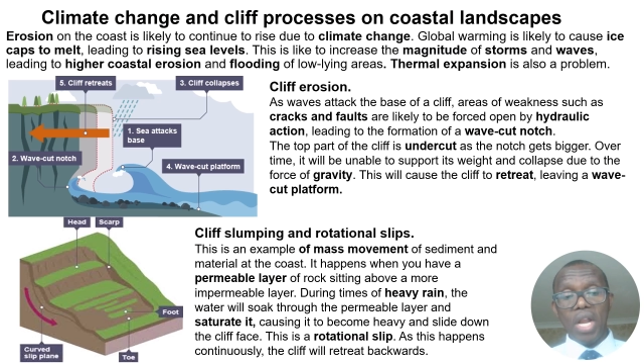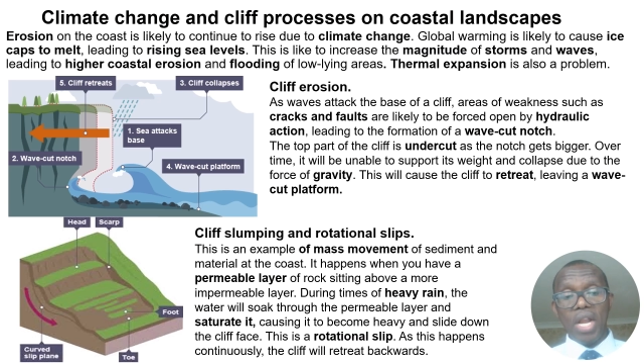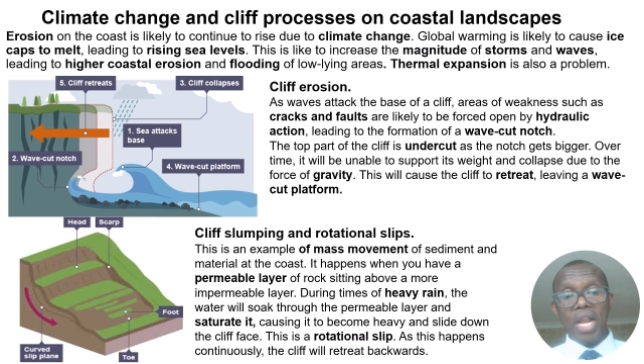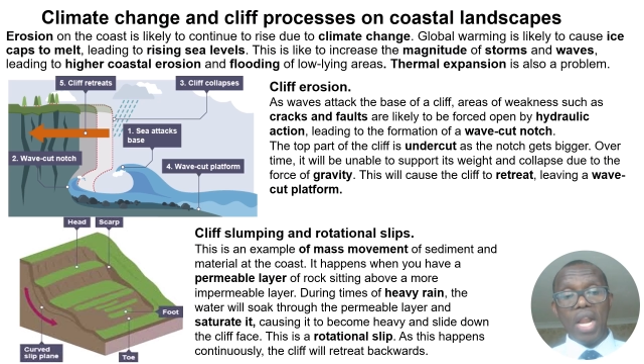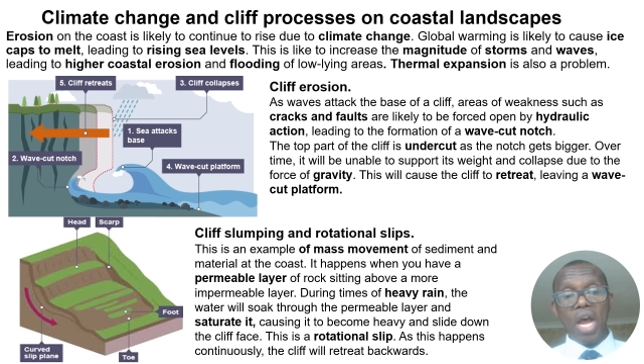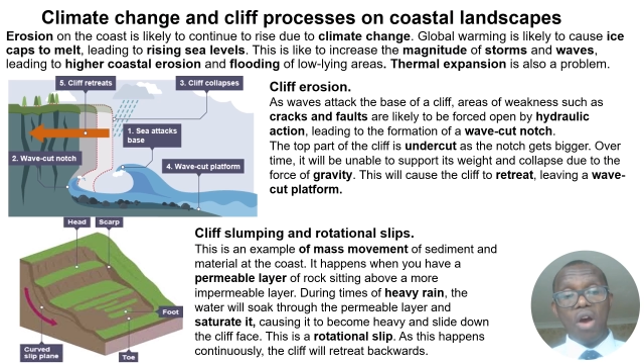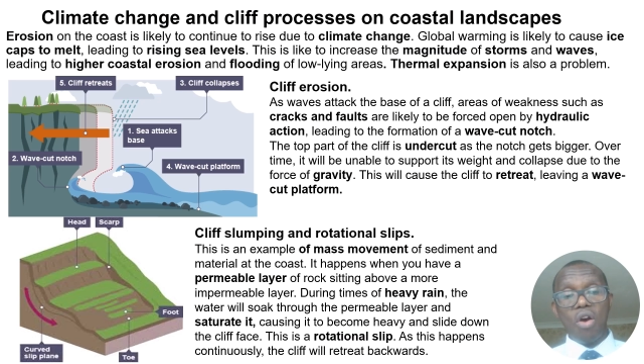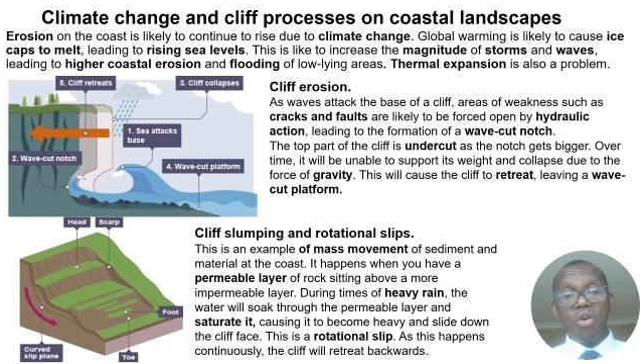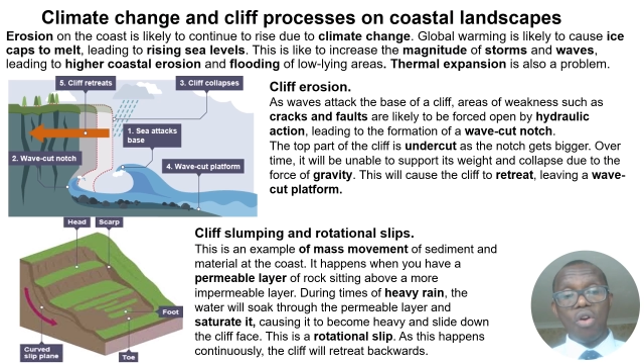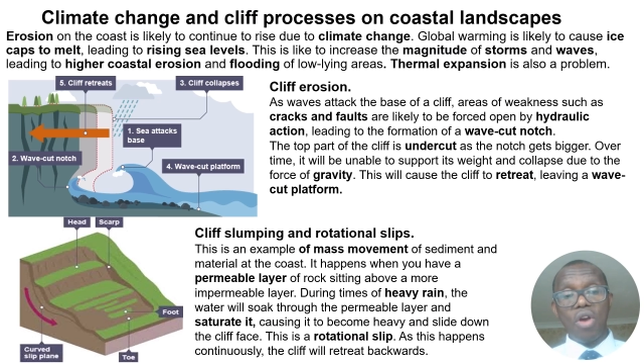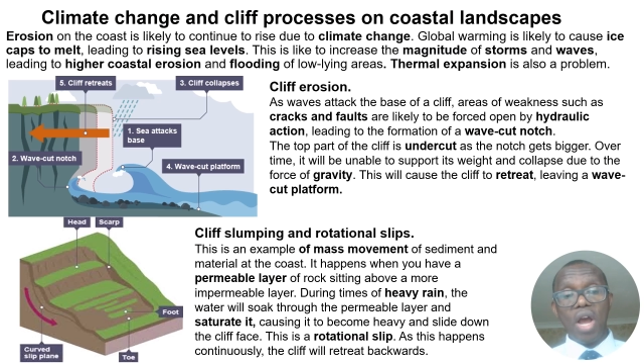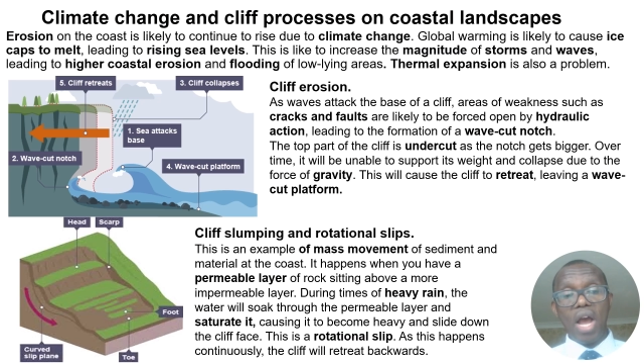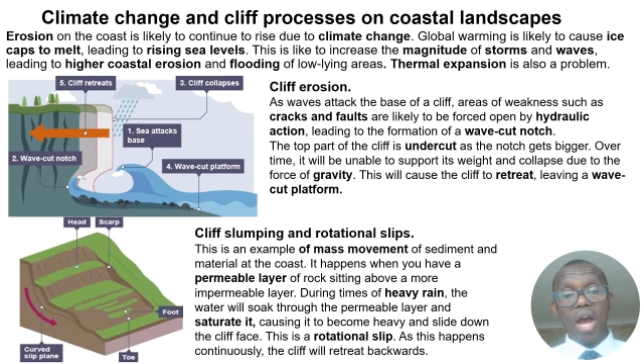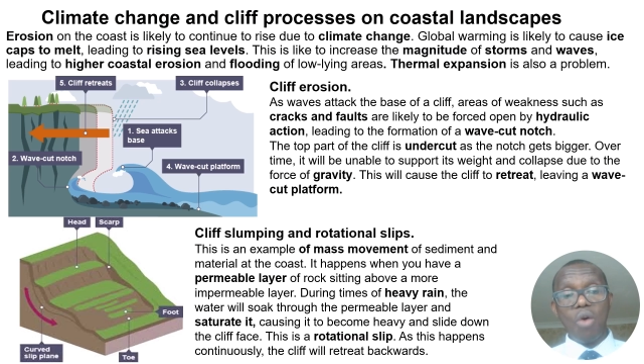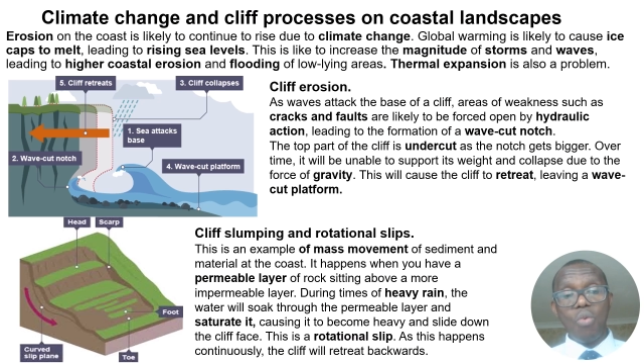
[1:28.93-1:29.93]
Now
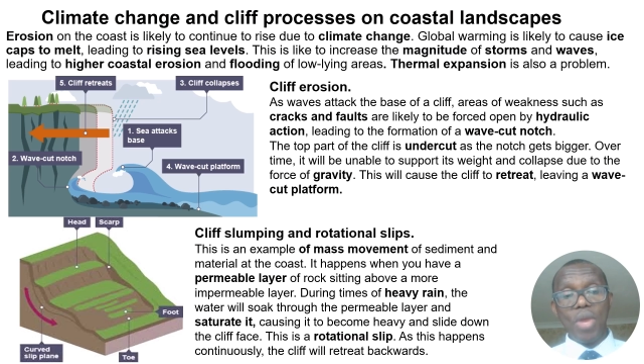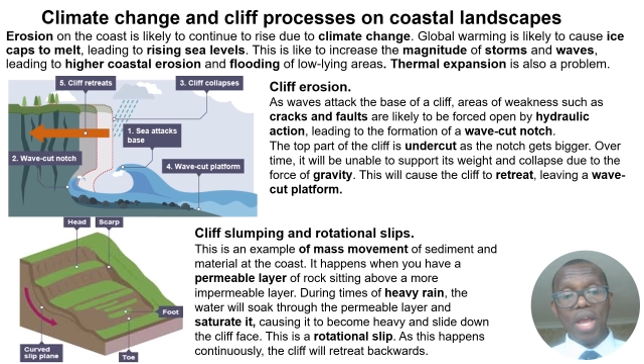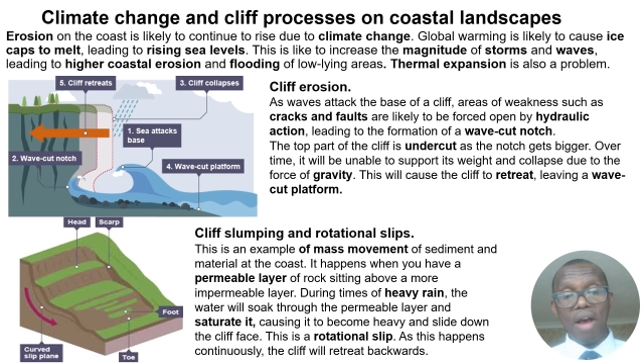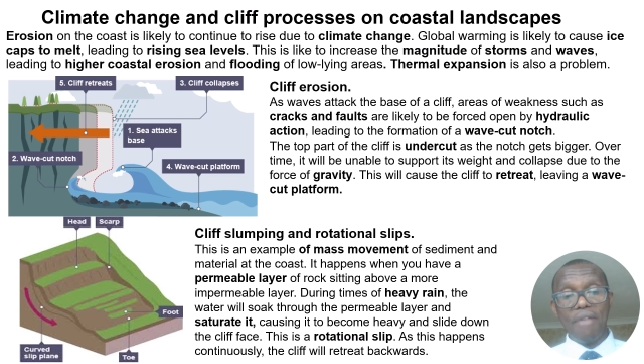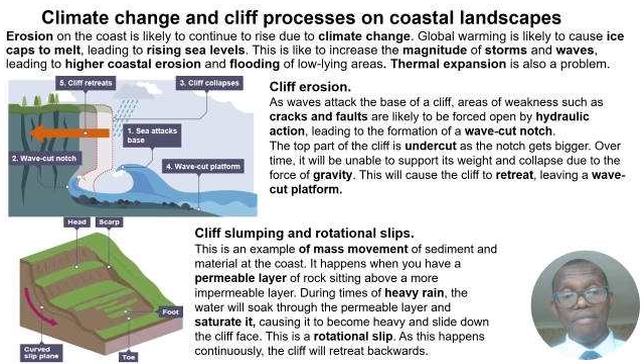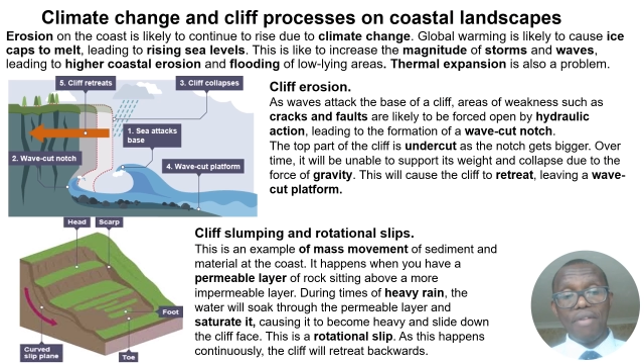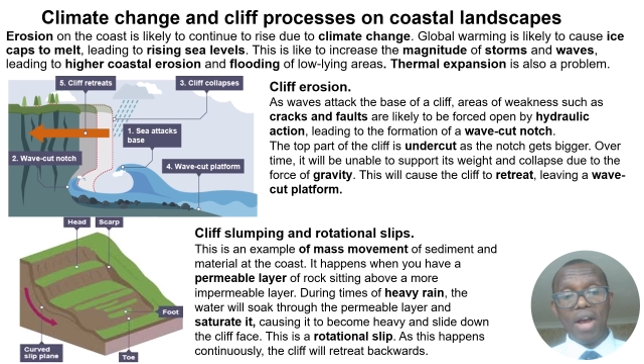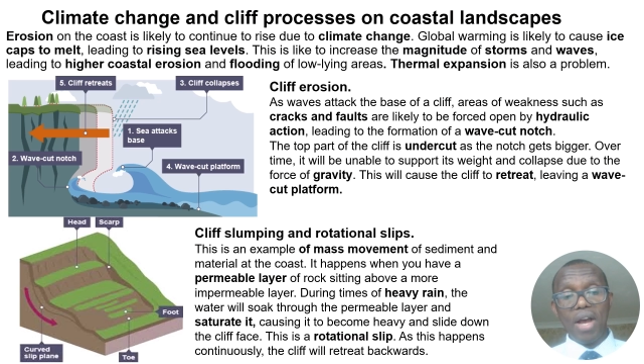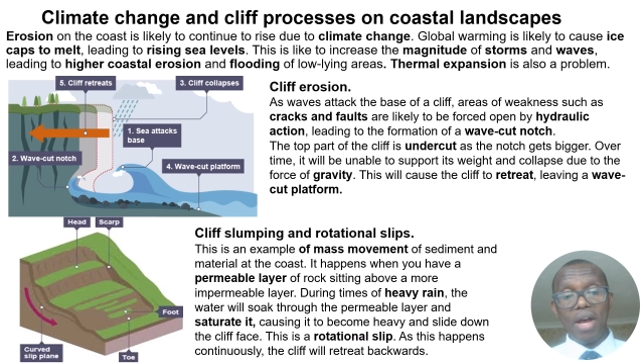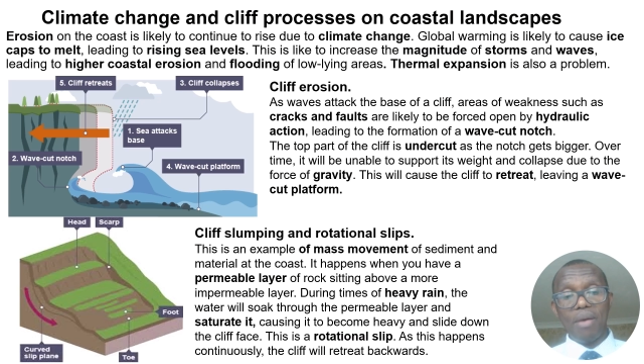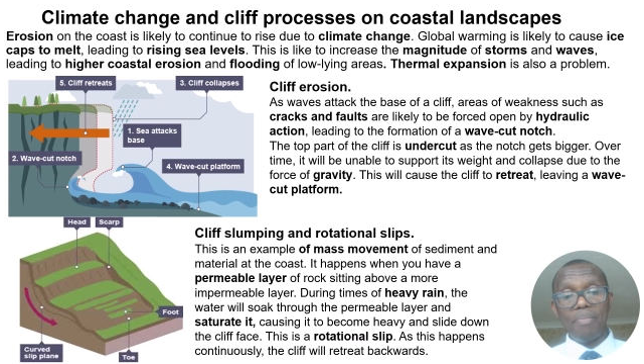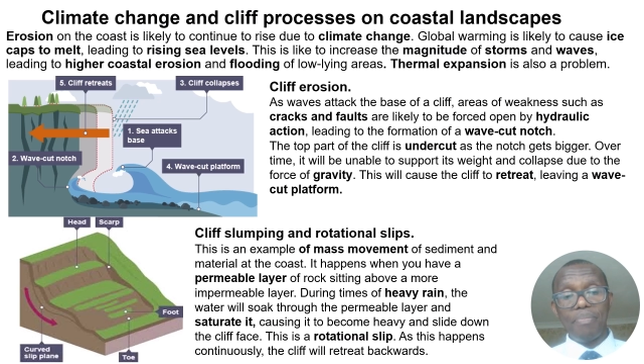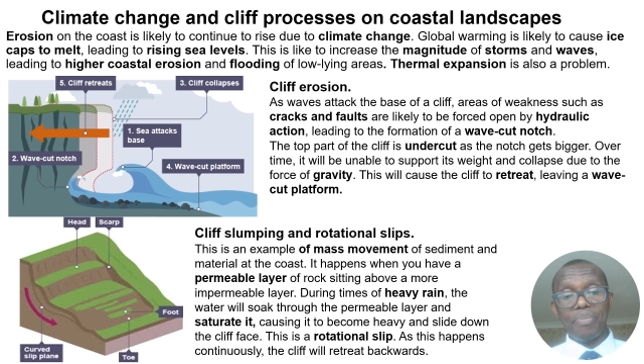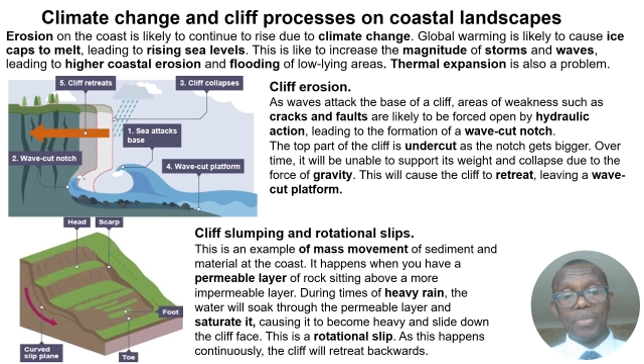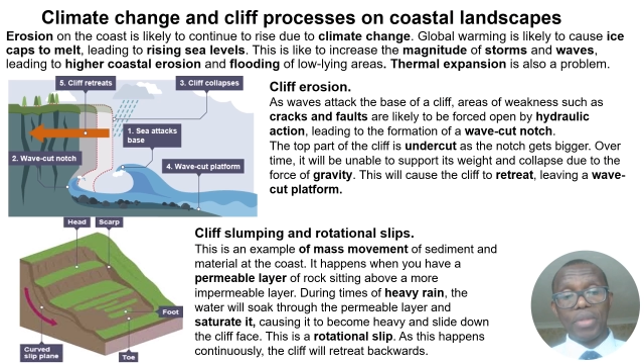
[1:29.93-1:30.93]
we have
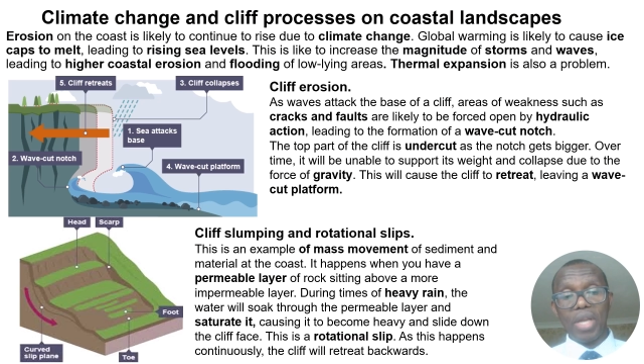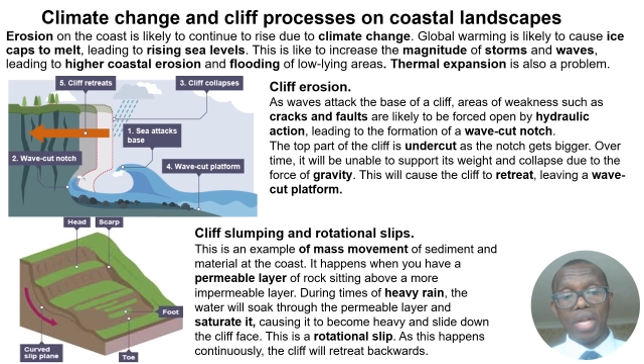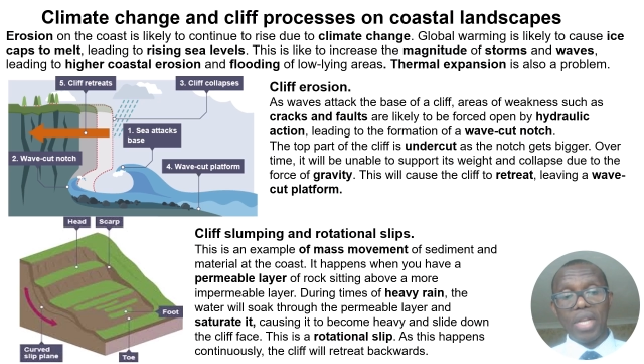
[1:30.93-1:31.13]
a